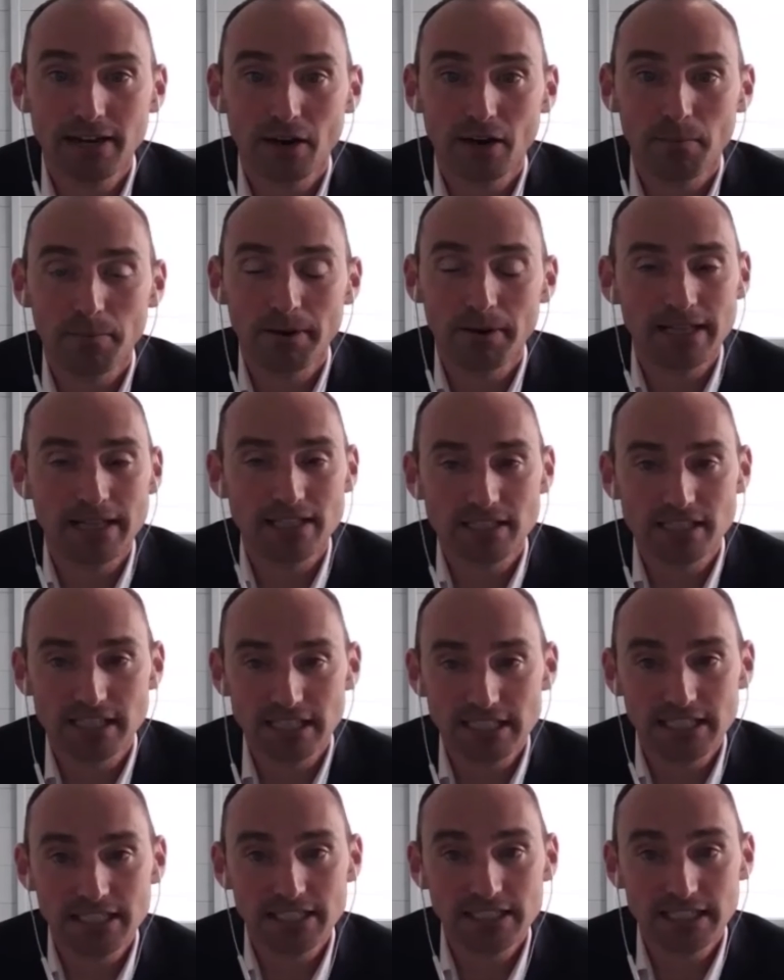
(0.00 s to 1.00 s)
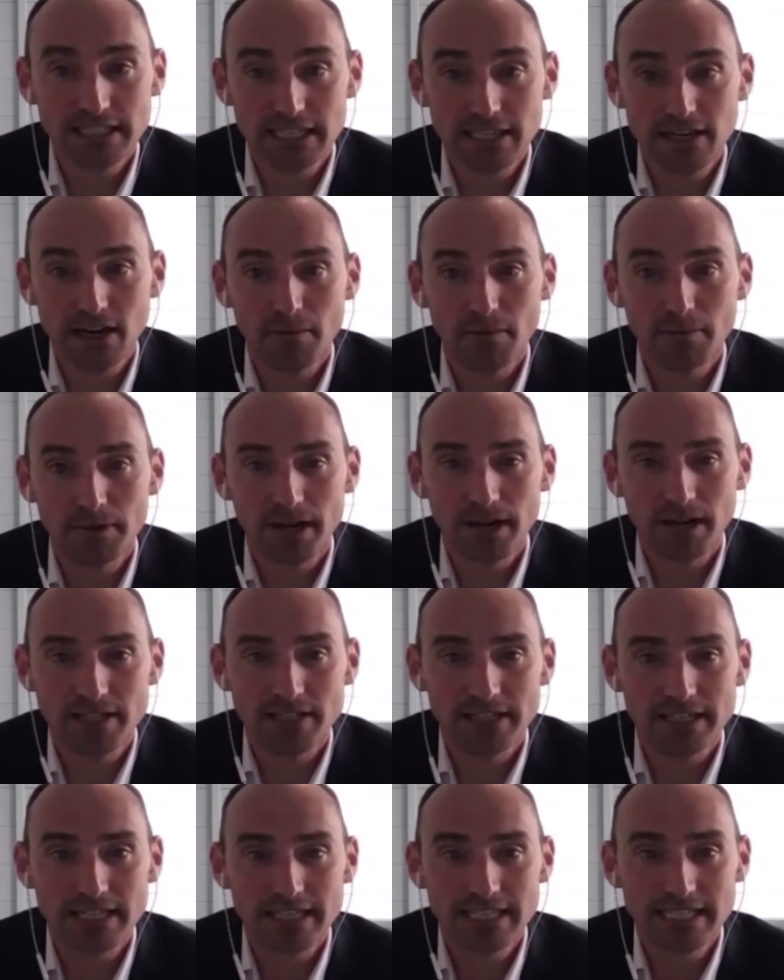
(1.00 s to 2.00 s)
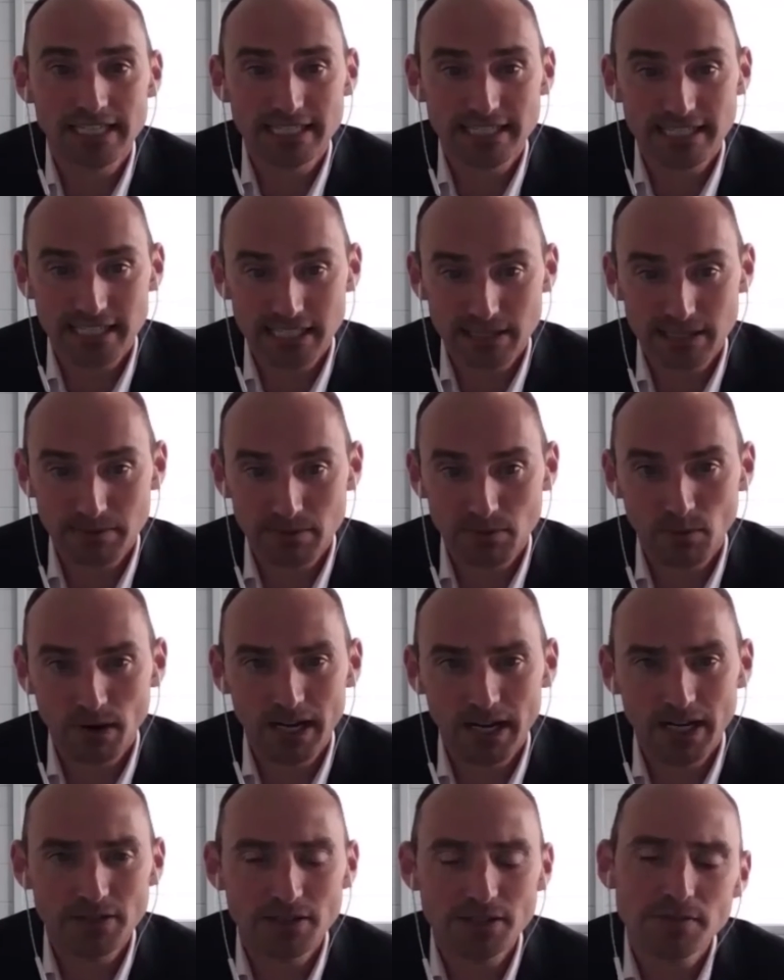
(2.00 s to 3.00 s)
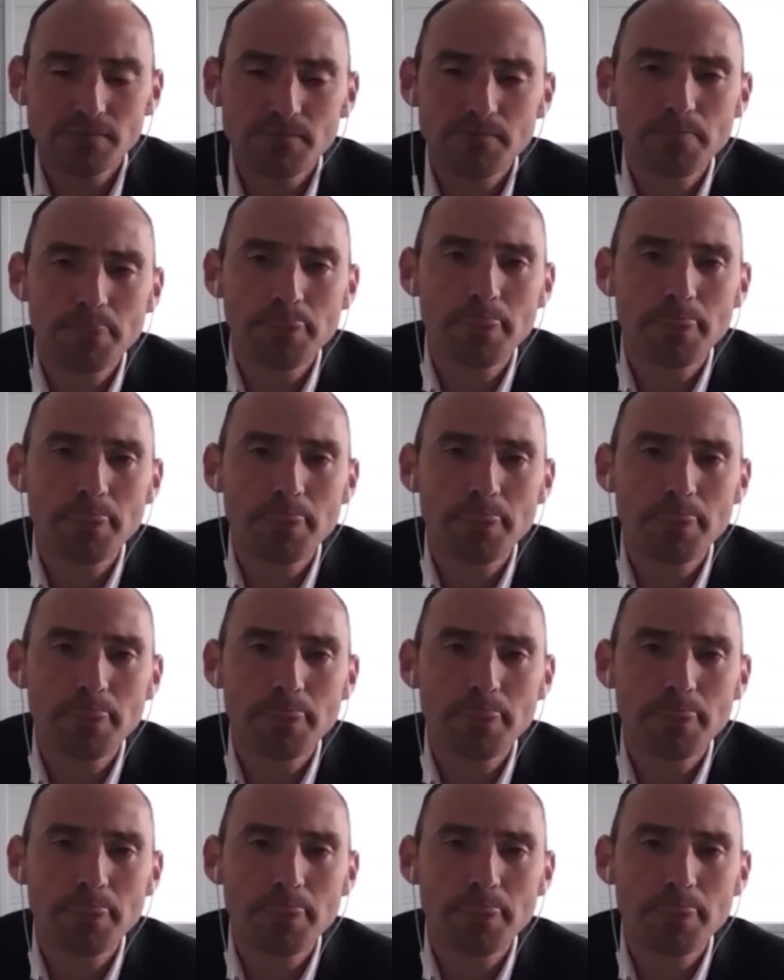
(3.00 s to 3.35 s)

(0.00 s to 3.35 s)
and our plans to decarbonise our heating system in Wales.